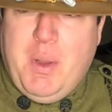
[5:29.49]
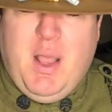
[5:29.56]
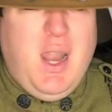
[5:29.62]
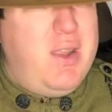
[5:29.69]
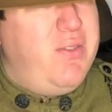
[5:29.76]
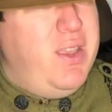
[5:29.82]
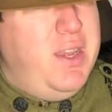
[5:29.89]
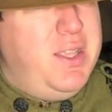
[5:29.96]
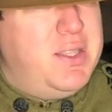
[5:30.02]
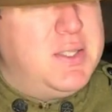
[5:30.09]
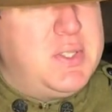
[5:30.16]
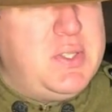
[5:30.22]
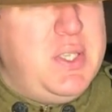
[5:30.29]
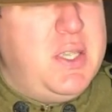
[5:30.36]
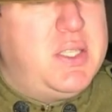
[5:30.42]
And a lot of Indian
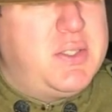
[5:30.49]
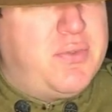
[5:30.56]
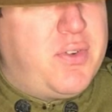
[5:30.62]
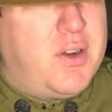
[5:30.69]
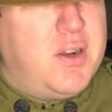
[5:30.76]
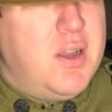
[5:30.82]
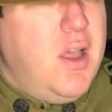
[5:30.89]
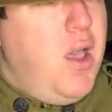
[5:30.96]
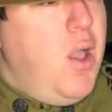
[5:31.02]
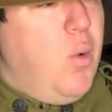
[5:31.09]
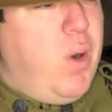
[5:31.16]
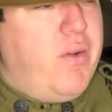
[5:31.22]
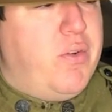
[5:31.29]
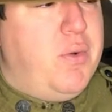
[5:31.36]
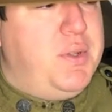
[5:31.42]
Sikhs, for
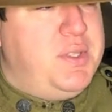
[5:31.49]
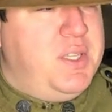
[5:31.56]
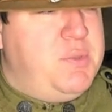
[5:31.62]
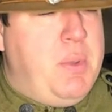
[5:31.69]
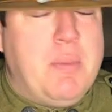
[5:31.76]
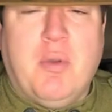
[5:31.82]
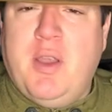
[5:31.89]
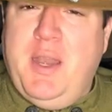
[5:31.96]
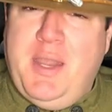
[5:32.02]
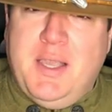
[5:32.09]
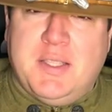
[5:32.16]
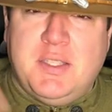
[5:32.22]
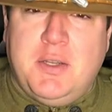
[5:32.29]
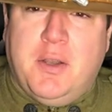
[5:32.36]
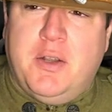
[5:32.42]
whatever reason, because people are
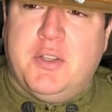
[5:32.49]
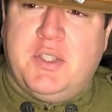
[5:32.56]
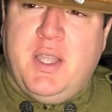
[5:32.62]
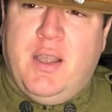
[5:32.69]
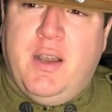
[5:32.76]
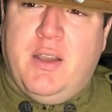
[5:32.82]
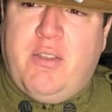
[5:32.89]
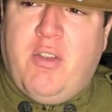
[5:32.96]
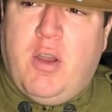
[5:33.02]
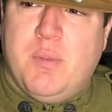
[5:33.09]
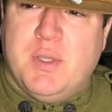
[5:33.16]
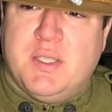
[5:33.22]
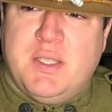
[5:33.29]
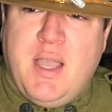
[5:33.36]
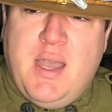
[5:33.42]
idiots and don't understand that a
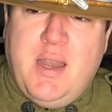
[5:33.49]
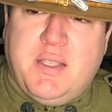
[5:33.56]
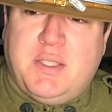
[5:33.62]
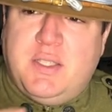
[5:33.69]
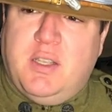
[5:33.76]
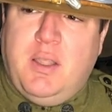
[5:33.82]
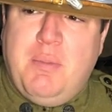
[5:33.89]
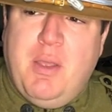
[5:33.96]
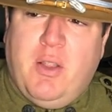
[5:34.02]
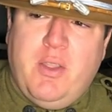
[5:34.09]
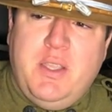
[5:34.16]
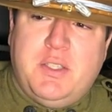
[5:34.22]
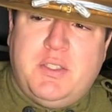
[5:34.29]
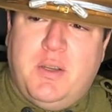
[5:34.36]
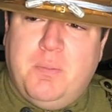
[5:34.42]
turban's not necessarily Middle
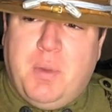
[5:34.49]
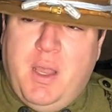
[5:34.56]
Eastern.